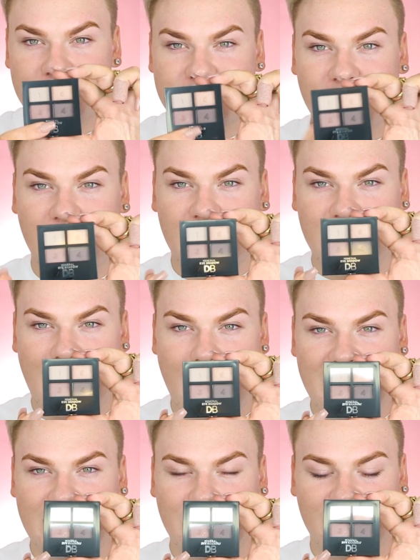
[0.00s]
So you might be
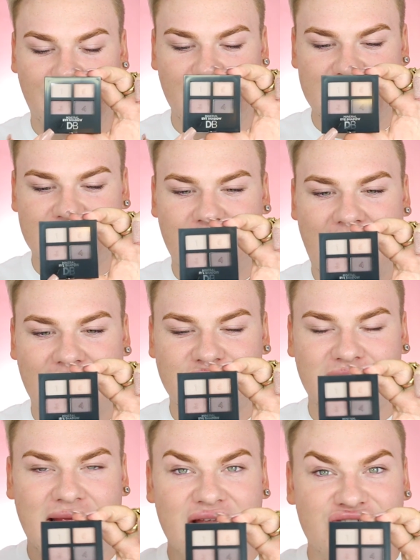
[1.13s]
a little confused. It's not
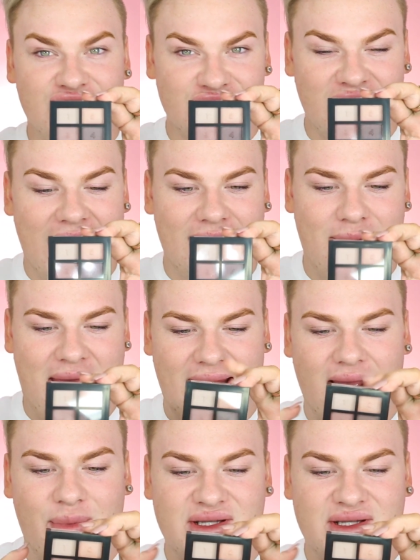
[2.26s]
actually designer makeup,